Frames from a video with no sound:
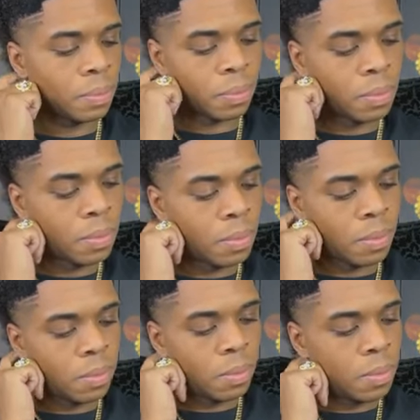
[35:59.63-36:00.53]

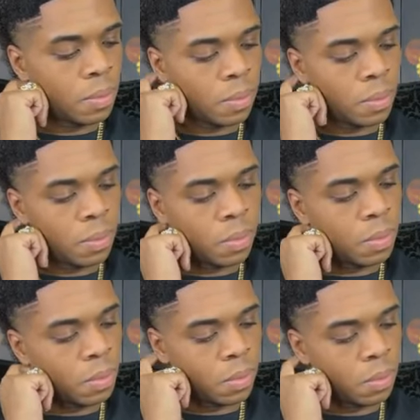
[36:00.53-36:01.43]

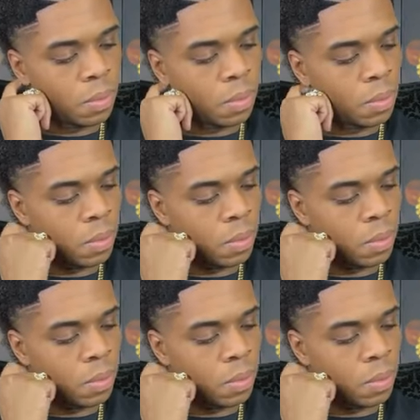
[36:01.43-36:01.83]
(silence)